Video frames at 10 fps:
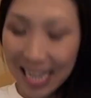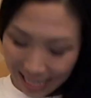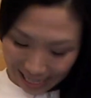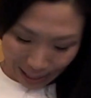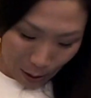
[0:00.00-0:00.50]
It
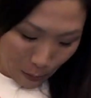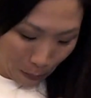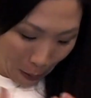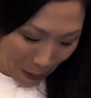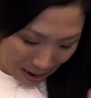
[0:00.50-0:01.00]
just
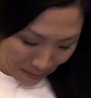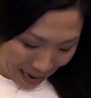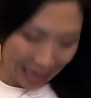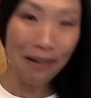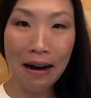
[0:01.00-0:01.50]
warmed my
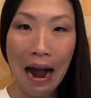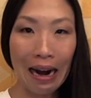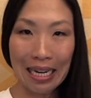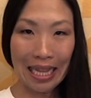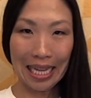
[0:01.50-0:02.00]
little
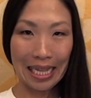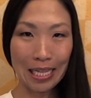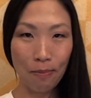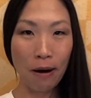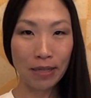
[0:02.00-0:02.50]
heart. Like, this
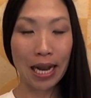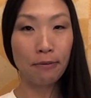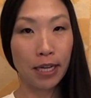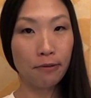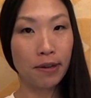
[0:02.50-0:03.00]
part was like...
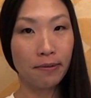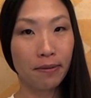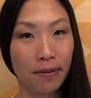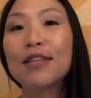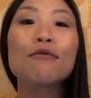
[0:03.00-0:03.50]

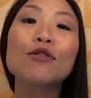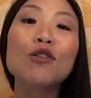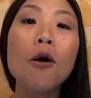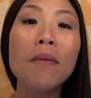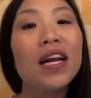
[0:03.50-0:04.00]
There were
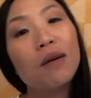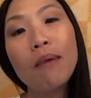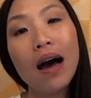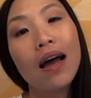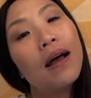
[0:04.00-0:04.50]
so many,
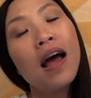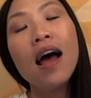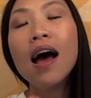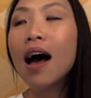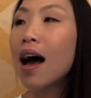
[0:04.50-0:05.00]
but...
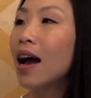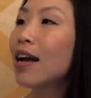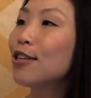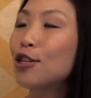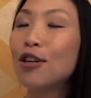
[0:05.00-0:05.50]

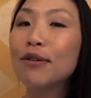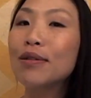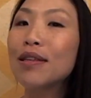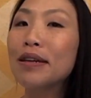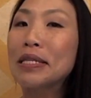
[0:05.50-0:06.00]
I chose
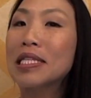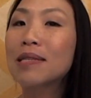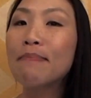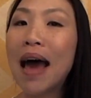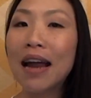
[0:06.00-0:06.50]
a little
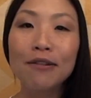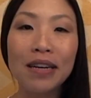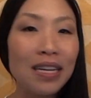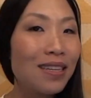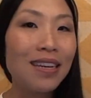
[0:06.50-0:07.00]

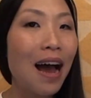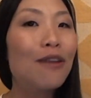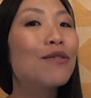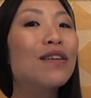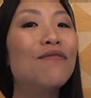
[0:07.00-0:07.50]
smattering, and now
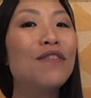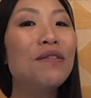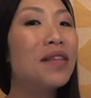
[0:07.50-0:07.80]
you can view